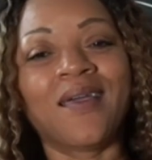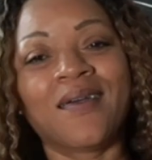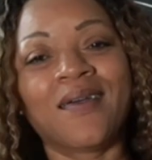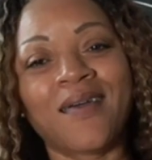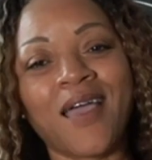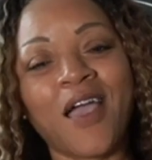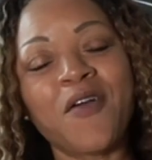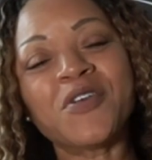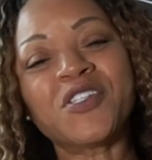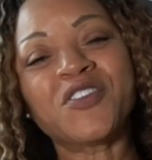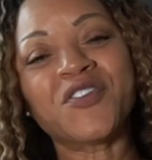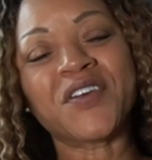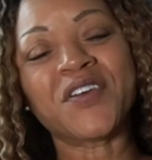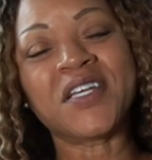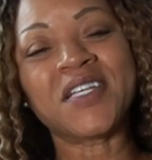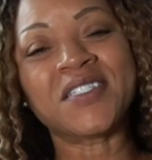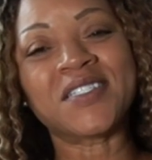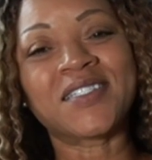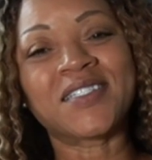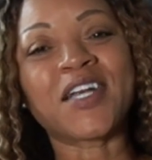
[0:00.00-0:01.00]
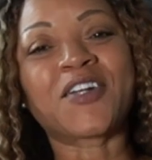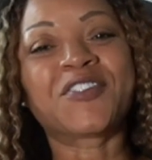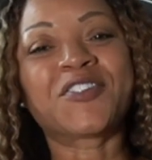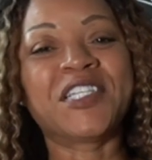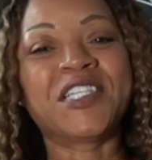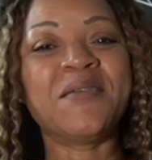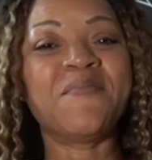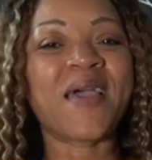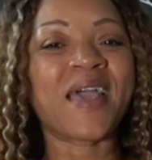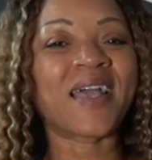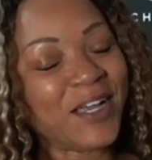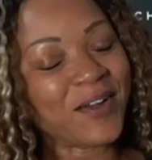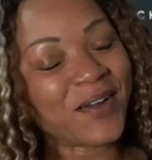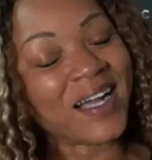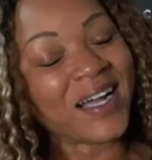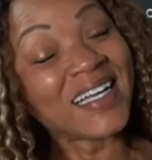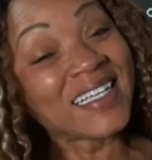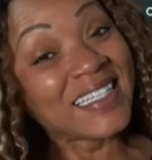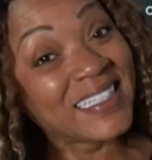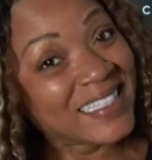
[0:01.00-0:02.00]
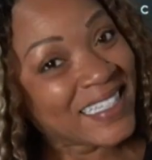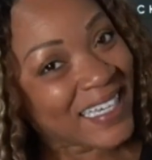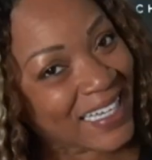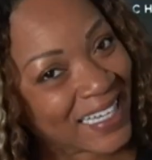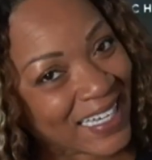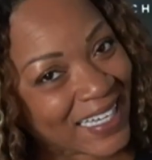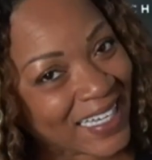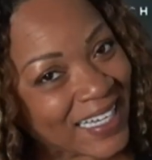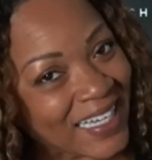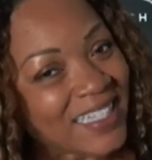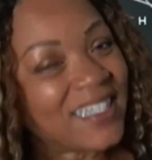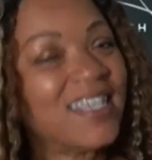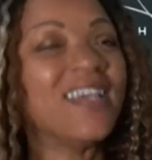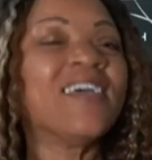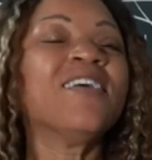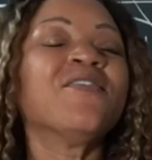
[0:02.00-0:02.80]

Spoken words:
Hey, rich friends, it's Dr. T-Mac here again